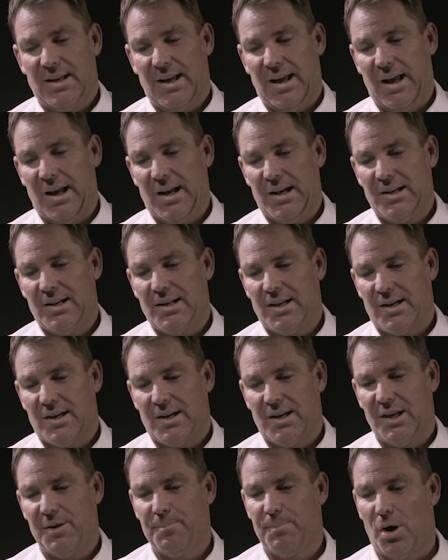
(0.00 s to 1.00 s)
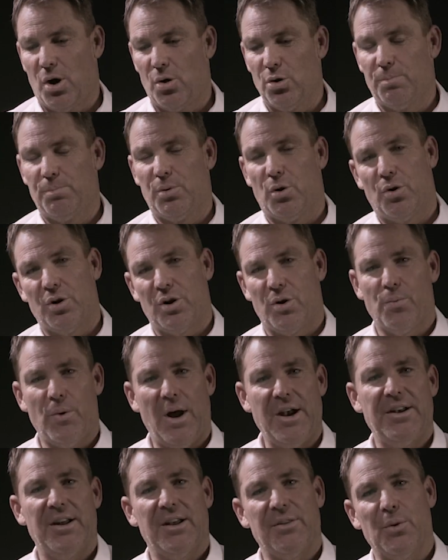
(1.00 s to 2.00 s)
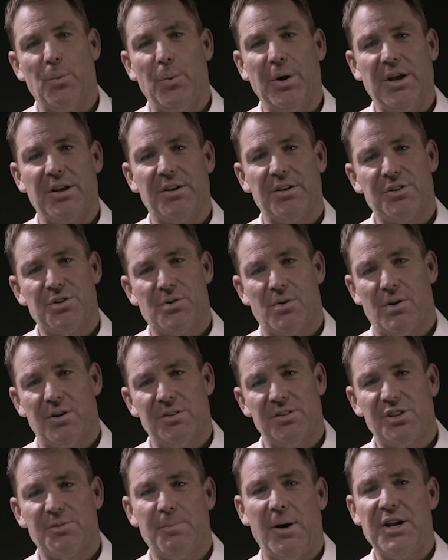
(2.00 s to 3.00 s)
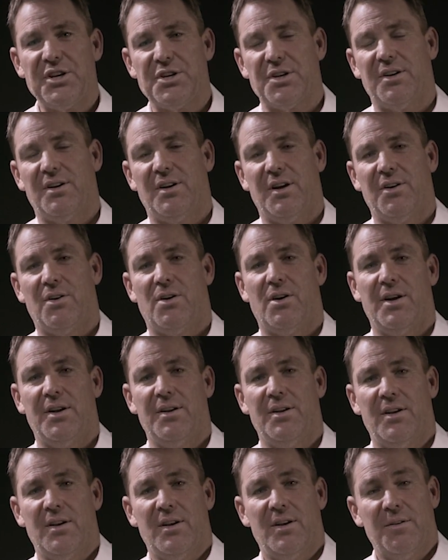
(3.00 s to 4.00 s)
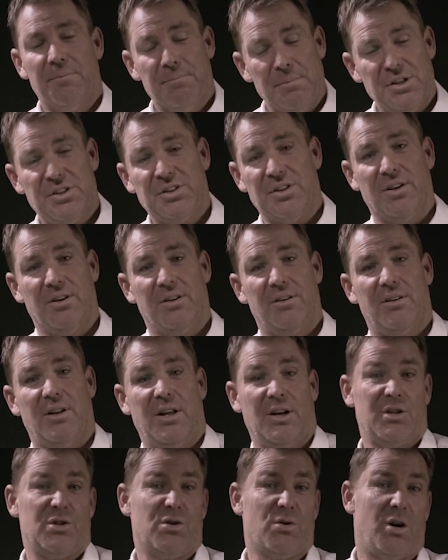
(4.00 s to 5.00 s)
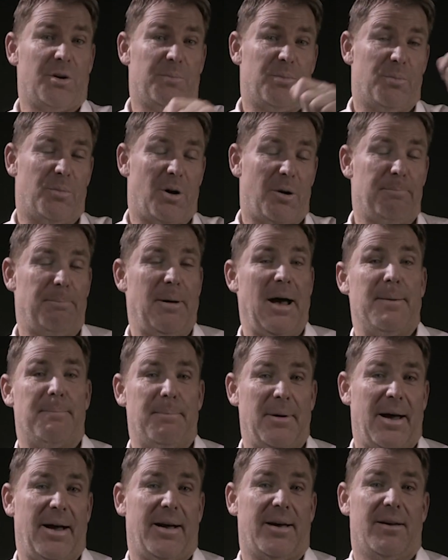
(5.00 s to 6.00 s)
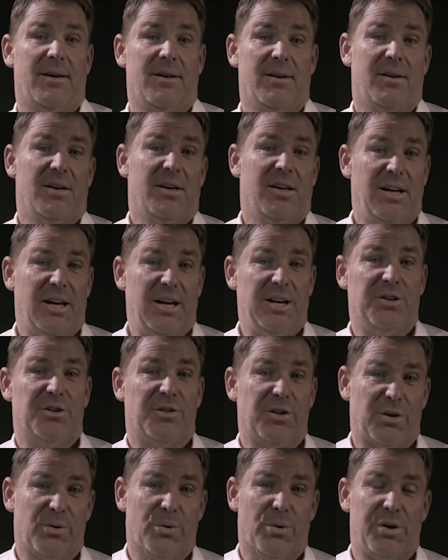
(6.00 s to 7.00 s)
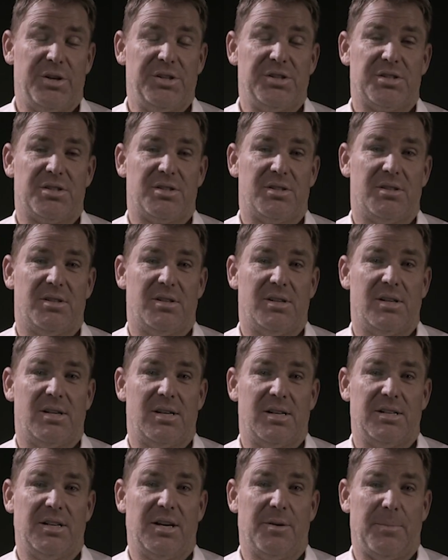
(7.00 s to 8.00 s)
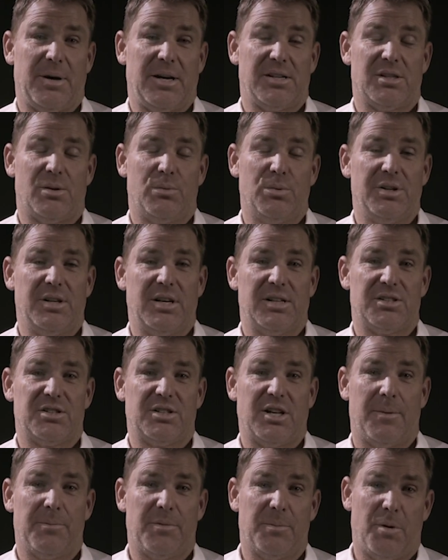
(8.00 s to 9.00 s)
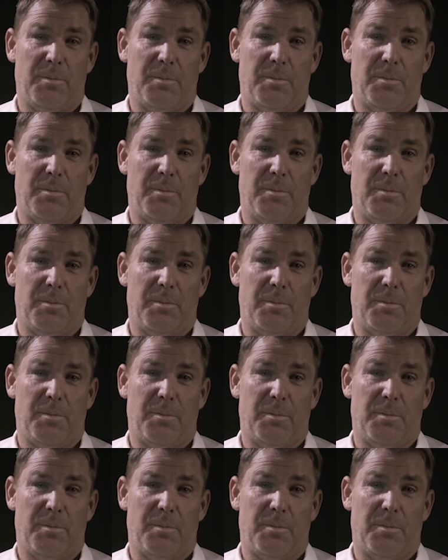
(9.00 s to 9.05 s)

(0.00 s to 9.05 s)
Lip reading: And he bowled a ball, and I ran down the wicket to try and smash it, and I missed it. And I tried to put my bat back into the crease to get back so I wouldn't get stumped.